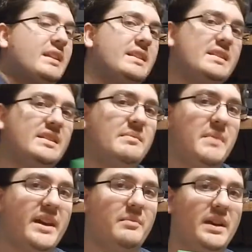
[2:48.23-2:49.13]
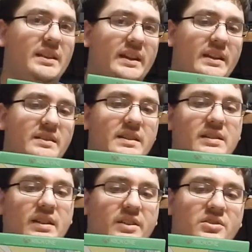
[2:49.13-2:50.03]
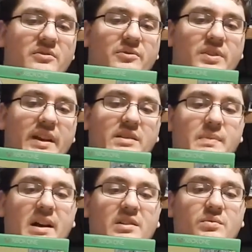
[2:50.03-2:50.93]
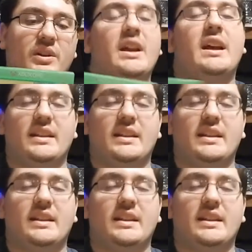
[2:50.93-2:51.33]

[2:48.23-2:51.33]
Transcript: This is the Mega Man Legacy Collection for the Xbox One.